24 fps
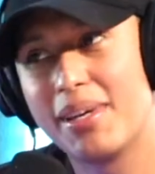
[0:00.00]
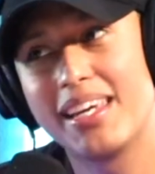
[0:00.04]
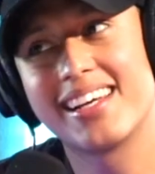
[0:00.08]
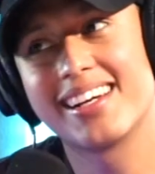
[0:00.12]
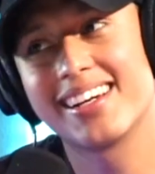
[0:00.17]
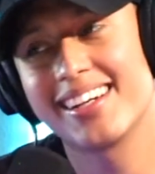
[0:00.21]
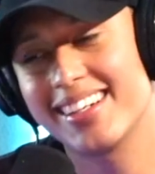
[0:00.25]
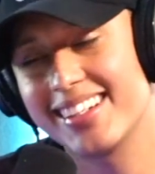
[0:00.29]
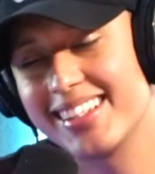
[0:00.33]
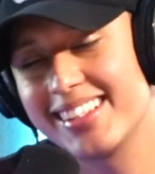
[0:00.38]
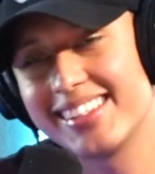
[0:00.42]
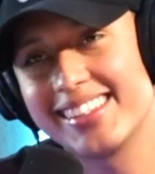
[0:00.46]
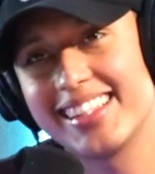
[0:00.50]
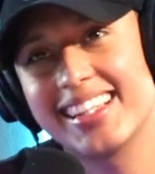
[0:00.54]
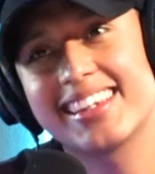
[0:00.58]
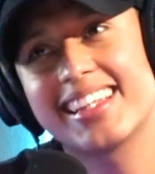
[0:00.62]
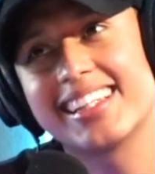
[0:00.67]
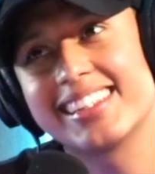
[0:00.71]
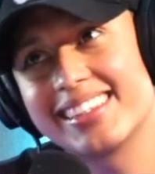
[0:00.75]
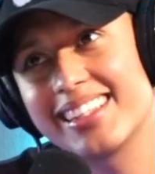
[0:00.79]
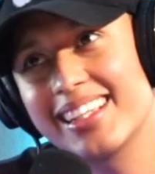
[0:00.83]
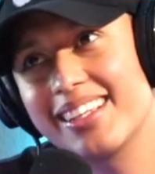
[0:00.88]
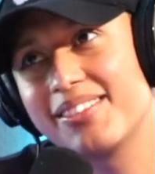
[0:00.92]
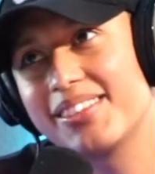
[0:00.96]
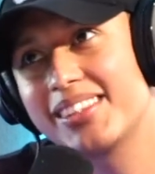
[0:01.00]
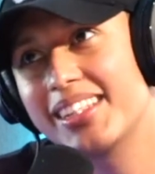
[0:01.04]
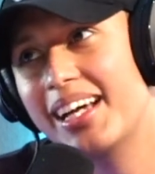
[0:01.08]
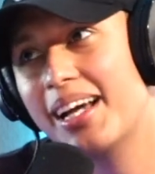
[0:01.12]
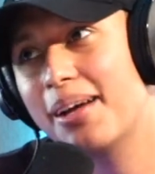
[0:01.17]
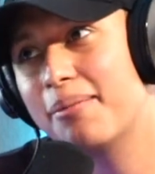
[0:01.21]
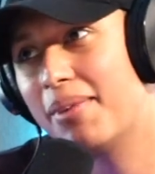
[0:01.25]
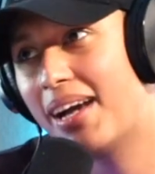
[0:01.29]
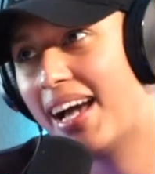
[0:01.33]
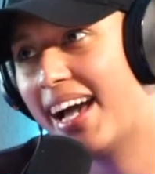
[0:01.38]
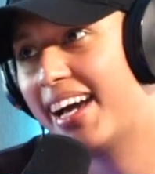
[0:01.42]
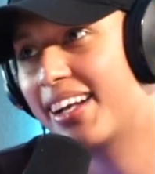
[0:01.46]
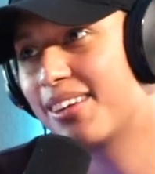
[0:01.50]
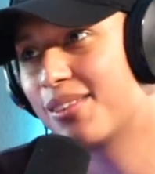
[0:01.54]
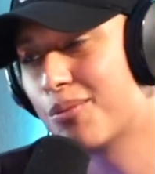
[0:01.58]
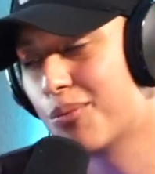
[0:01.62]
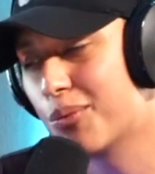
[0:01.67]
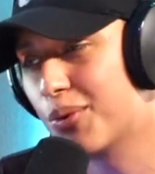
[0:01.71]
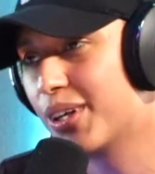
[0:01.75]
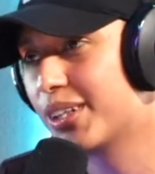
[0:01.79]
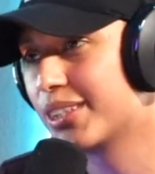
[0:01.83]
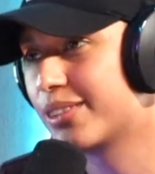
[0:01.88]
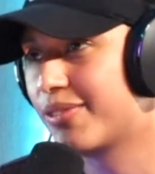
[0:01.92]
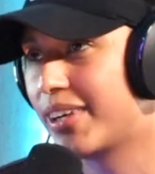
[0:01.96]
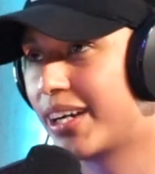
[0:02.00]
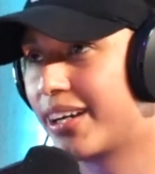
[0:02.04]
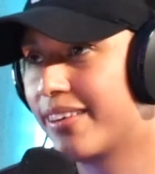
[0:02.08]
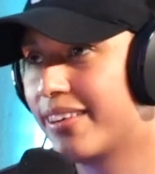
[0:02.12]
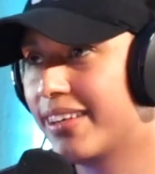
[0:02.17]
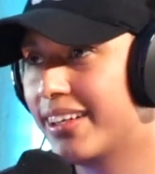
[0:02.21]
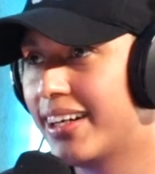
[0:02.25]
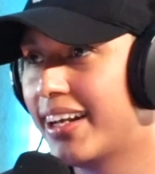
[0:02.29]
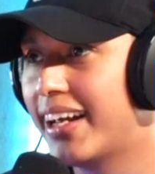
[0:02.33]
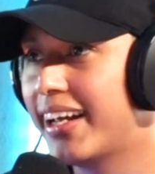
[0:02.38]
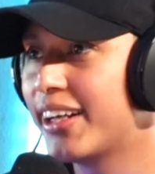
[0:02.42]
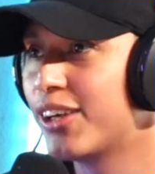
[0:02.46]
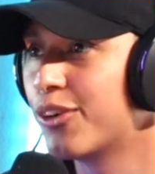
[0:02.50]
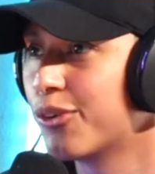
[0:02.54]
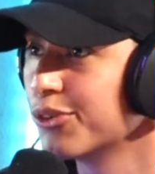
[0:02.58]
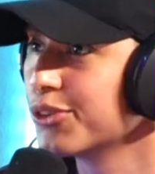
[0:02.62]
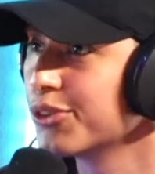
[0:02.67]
because at the same time Adam was very like